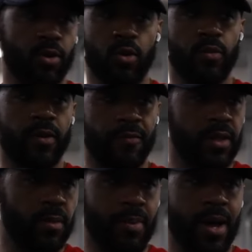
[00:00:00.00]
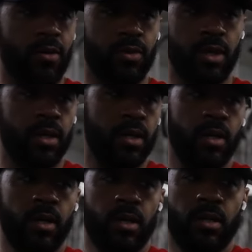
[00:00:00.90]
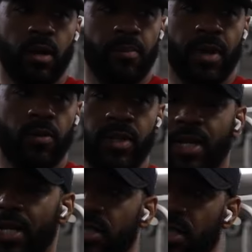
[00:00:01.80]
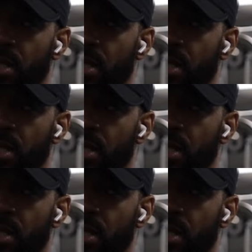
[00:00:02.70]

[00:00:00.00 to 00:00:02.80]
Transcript: curl with a 50-pound dumbbell, and then I just